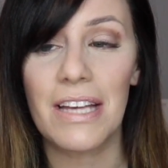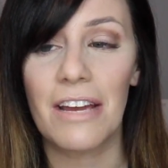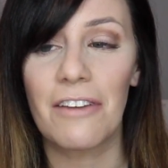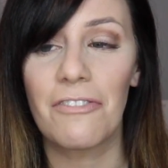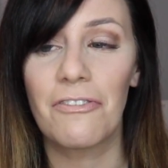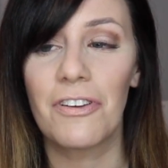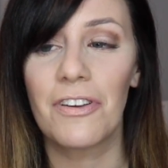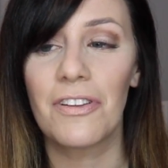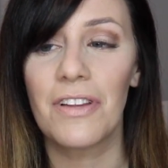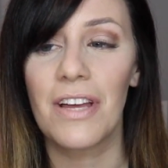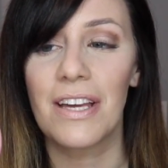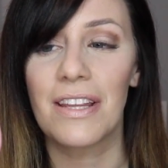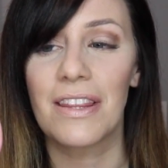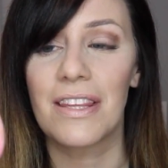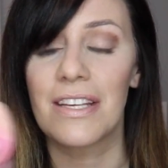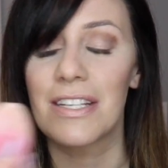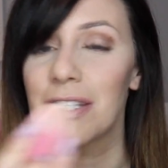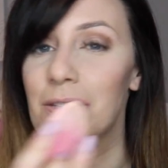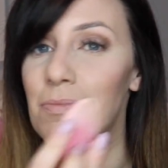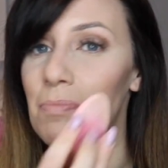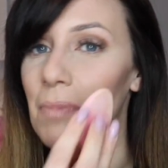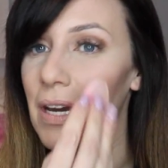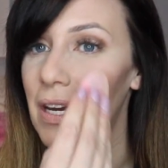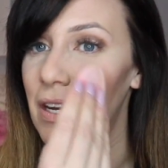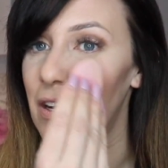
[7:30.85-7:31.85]
I feel like
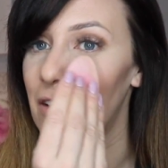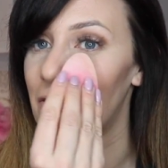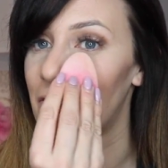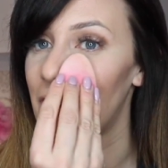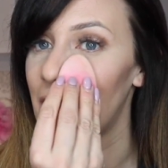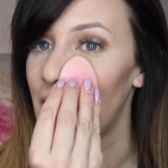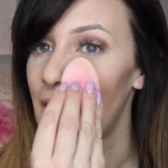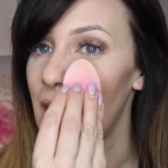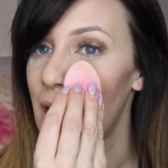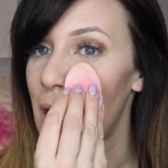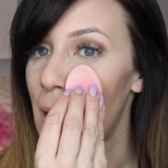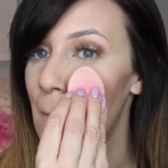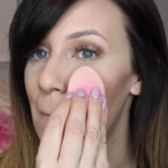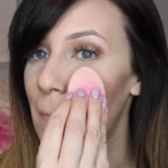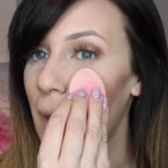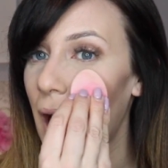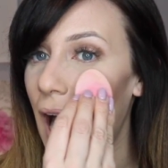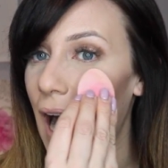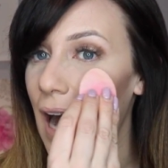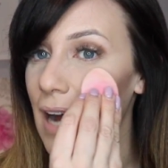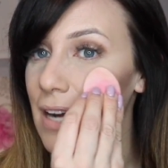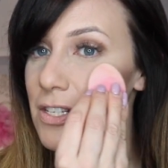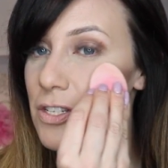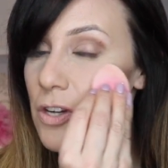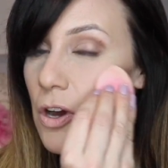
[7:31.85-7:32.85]
this might have
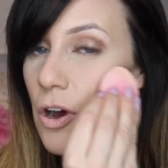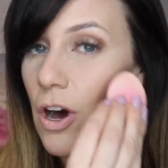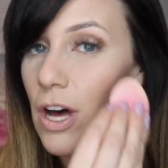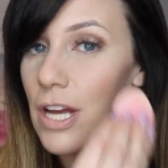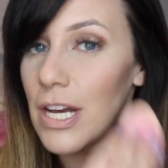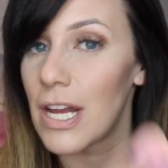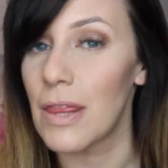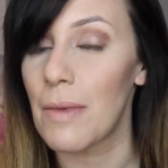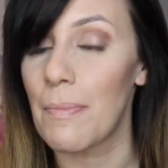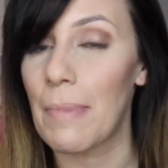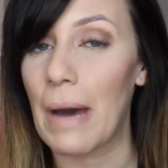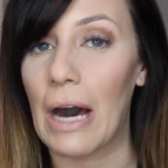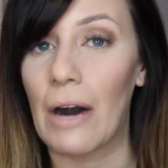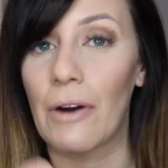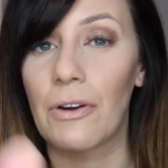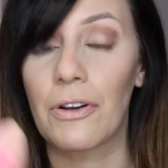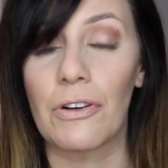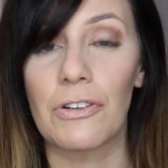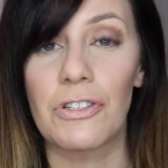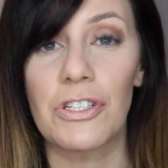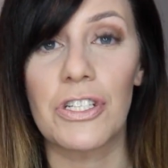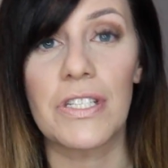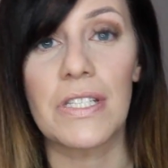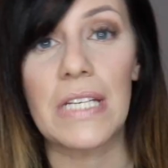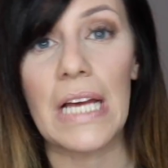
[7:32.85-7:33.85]
packed on the
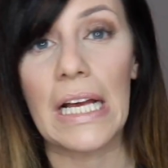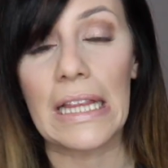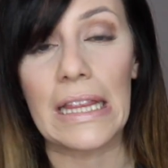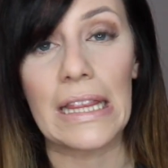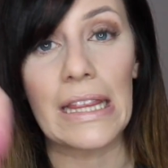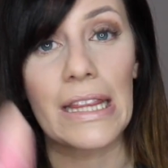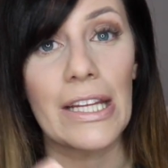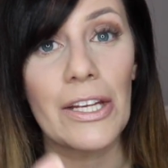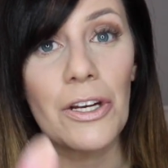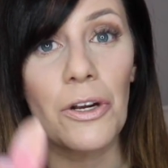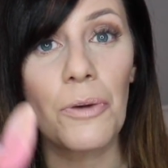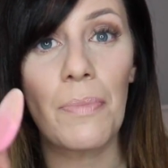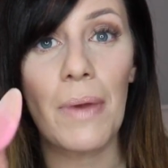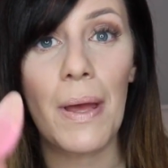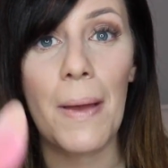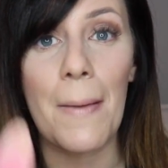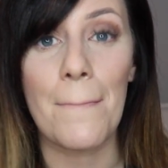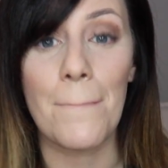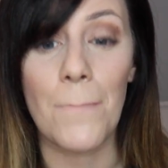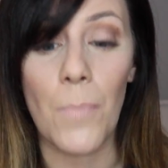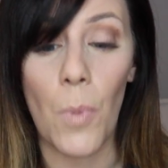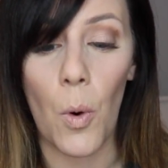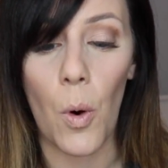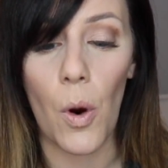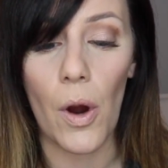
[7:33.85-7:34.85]
powder just a little
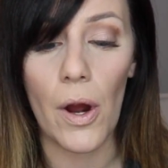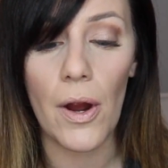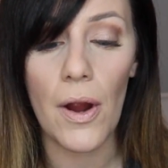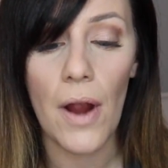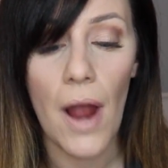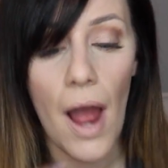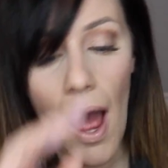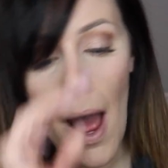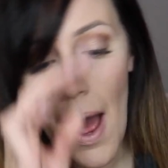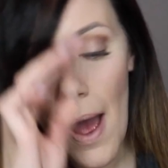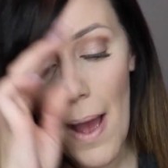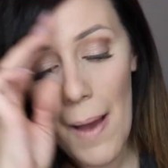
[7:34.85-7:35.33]
bit more,